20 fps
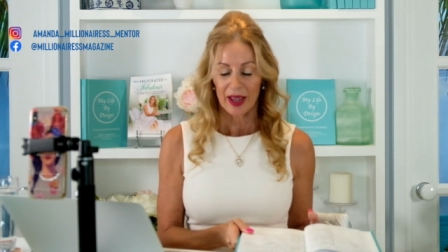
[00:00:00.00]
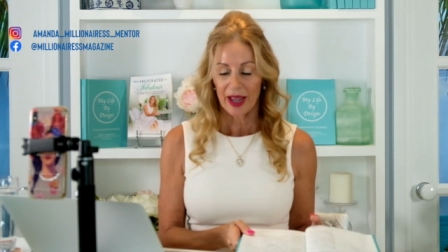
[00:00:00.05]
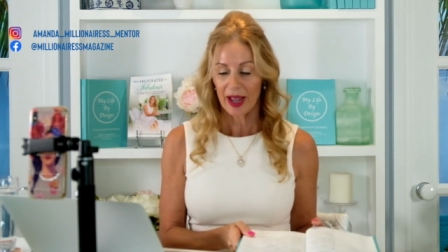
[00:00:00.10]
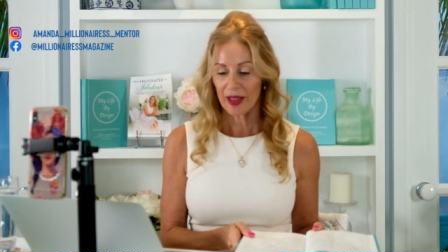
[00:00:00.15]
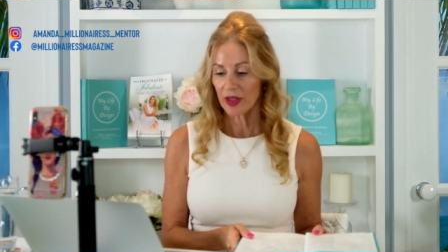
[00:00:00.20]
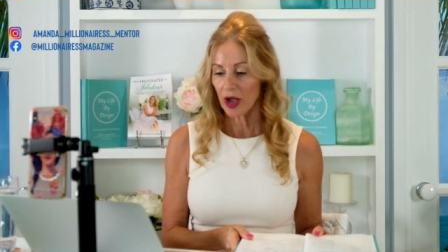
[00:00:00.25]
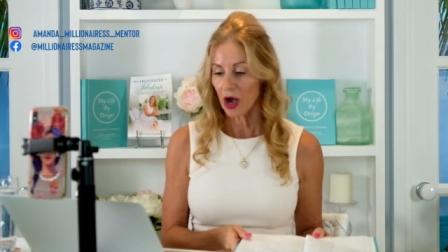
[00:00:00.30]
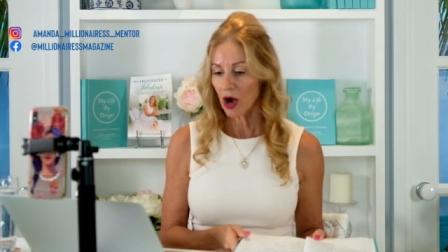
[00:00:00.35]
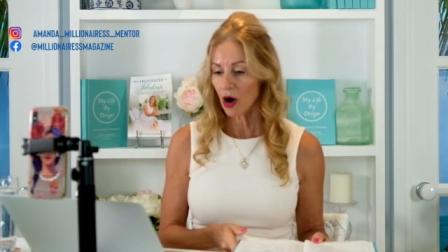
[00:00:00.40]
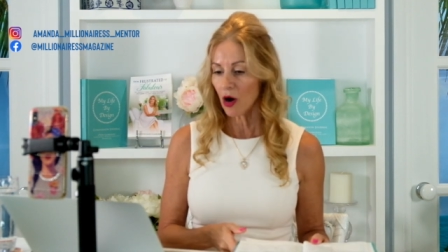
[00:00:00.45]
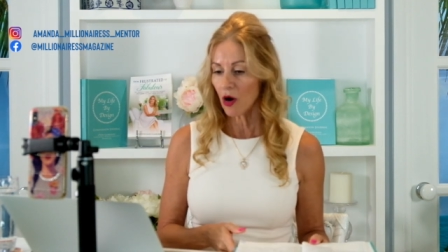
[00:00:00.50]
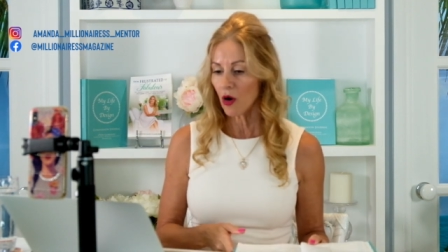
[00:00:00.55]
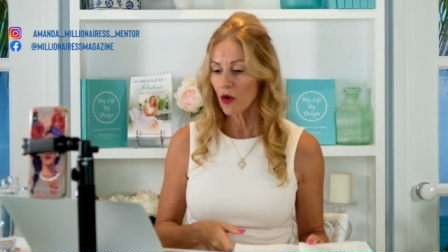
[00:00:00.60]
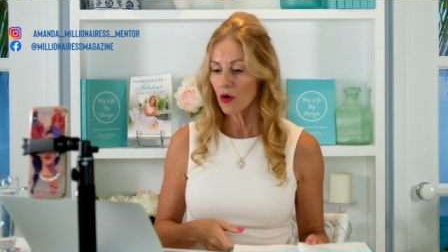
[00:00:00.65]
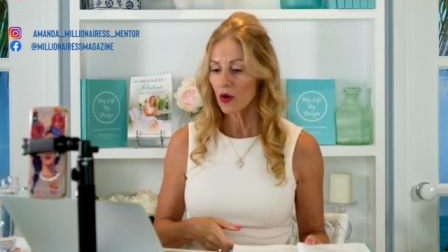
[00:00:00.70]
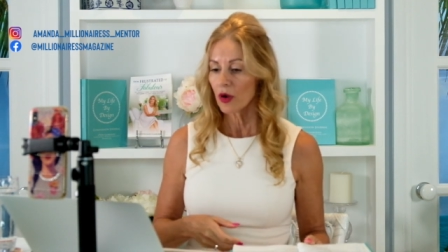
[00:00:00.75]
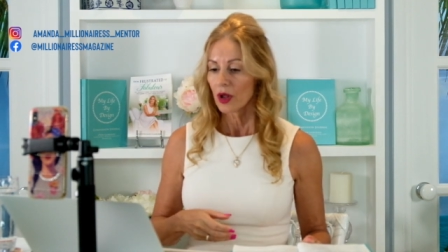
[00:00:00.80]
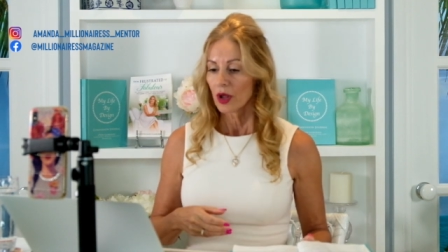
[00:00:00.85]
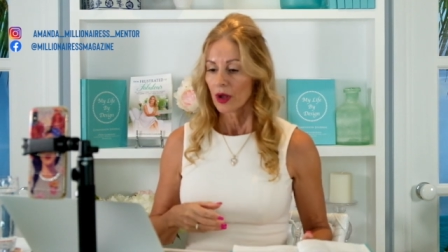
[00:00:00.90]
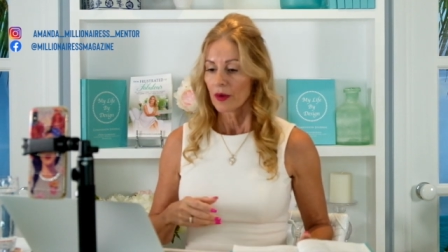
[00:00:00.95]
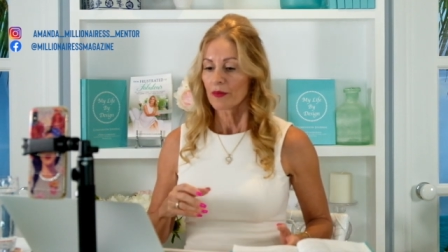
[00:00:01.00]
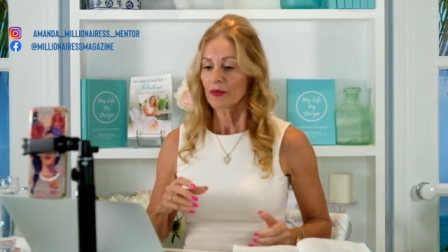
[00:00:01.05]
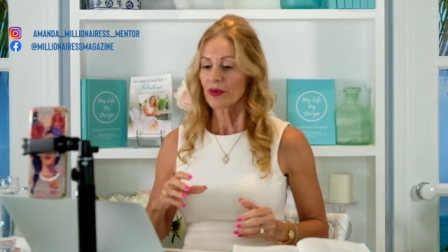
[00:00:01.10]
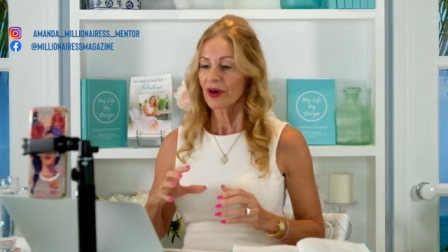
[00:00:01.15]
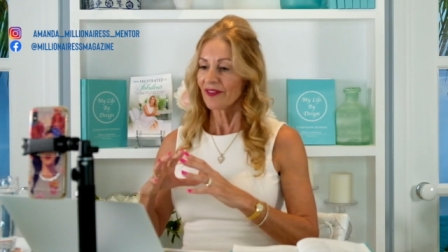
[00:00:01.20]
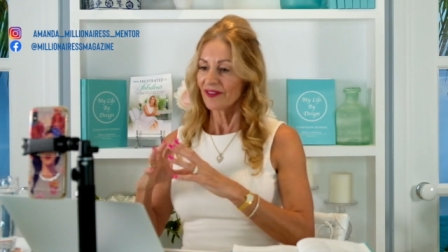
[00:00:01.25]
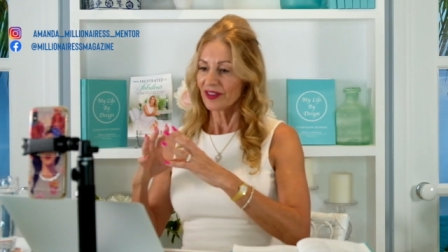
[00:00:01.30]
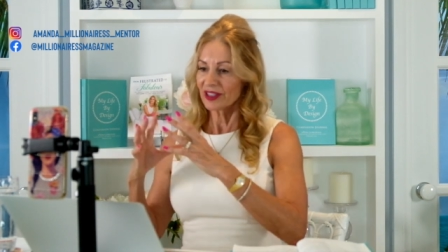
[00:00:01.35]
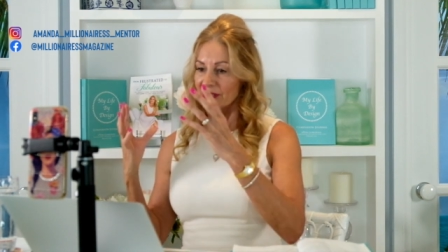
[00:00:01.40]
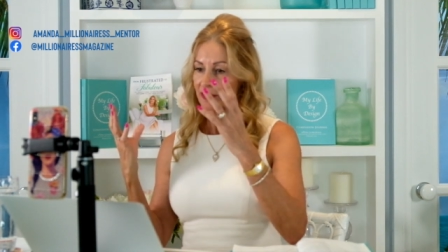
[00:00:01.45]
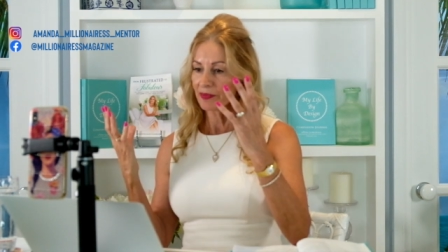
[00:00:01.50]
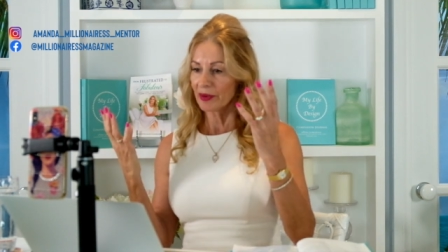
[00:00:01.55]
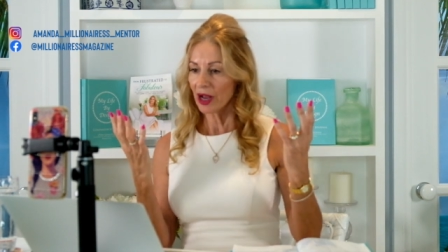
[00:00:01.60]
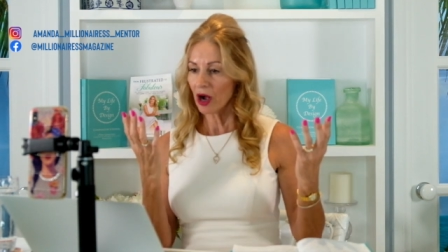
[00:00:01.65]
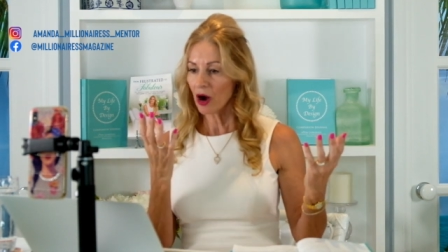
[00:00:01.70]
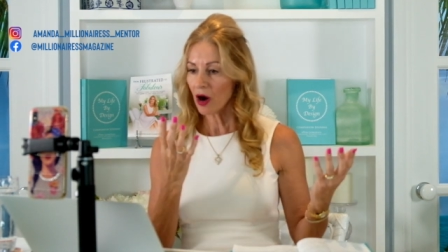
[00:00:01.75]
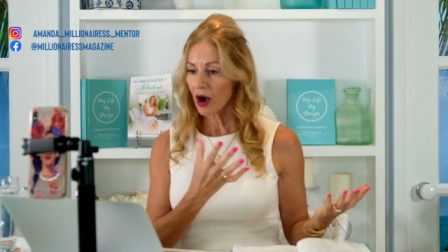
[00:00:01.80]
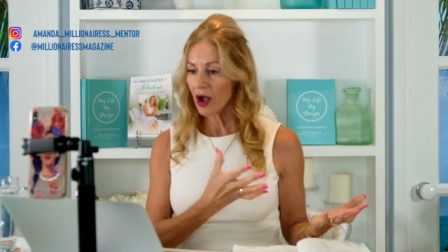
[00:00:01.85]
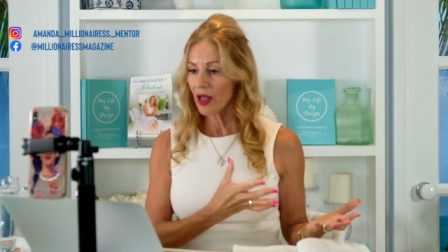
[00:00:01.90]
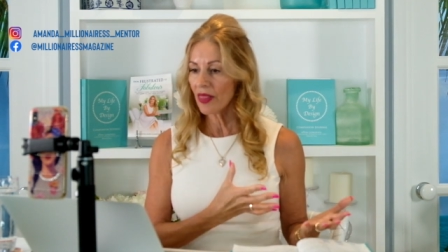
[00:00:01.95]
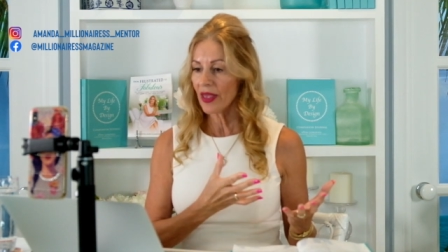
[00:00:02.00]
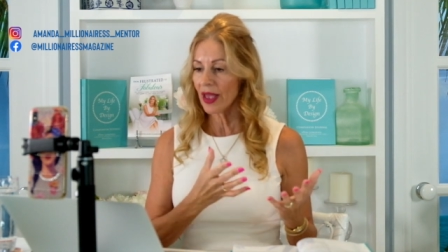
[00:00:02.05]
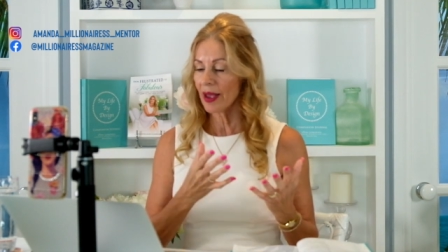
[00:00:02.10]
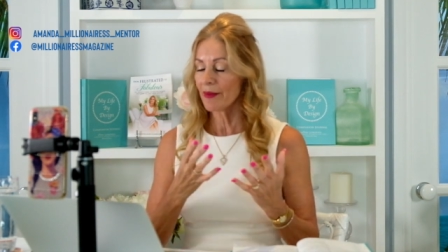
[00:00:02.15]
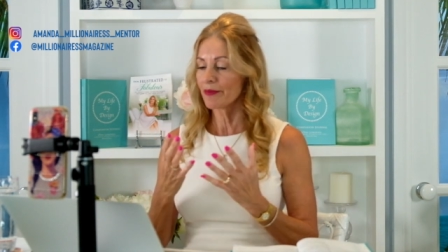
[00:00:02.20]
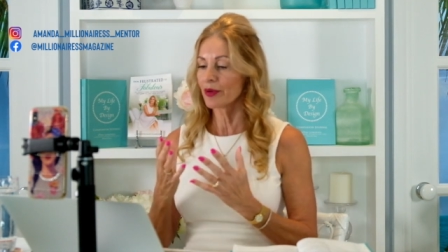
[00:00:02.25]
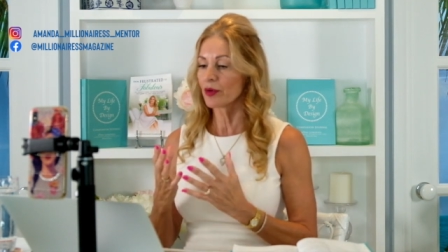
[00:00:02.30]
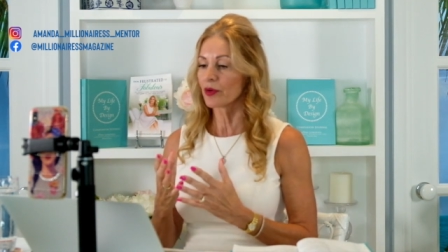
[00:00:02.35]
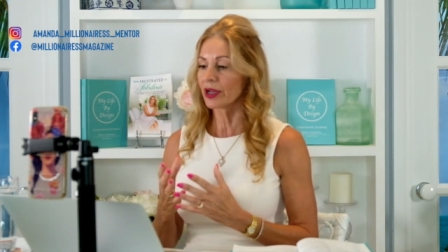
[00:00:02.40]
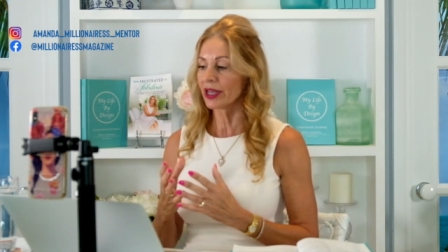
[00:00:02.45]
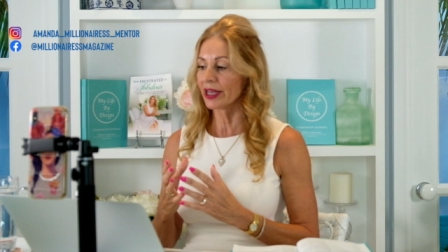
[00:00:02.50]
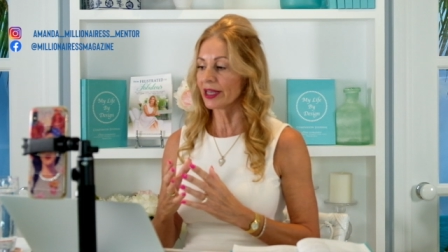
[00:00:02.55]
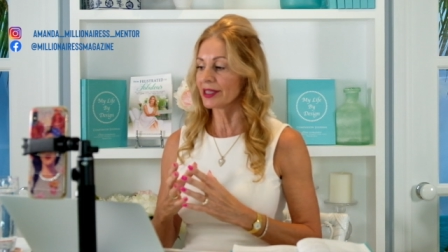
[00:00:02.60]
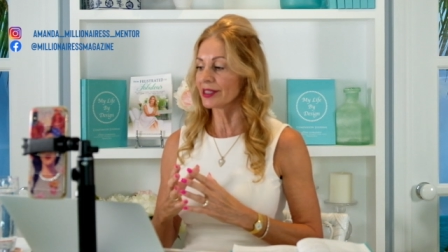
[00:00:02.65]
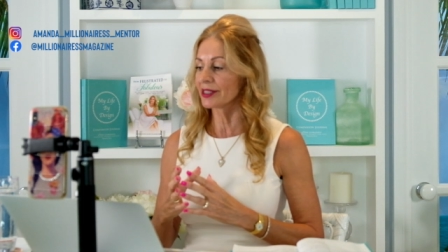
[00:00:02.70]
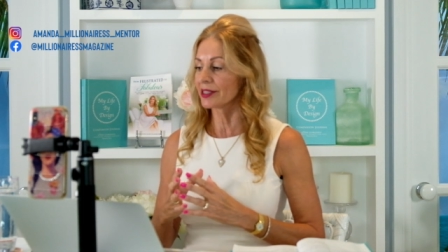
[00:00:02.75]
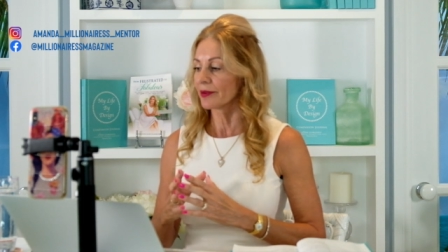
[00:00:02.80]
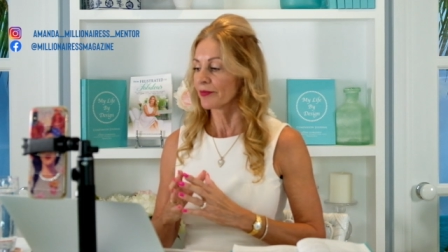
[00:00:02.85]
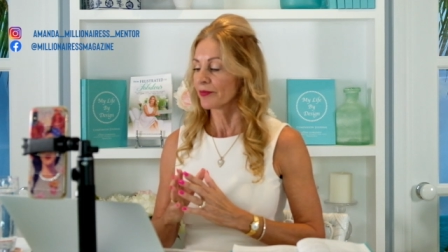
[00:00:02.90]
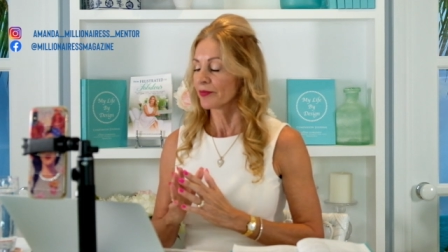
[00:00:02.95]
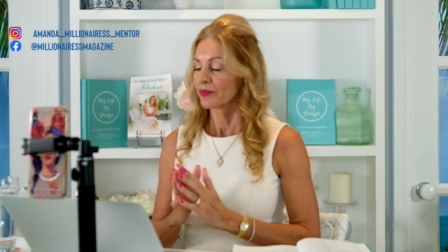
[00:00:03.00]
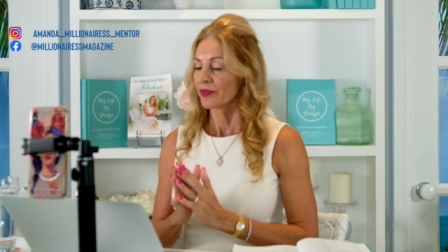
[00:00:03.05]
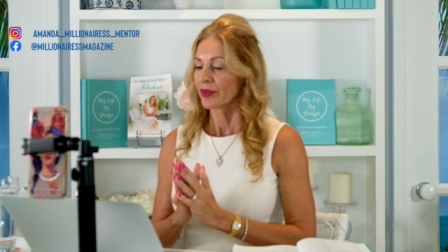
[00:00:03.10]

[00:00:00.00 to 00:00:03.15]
And the whole preface behind that book is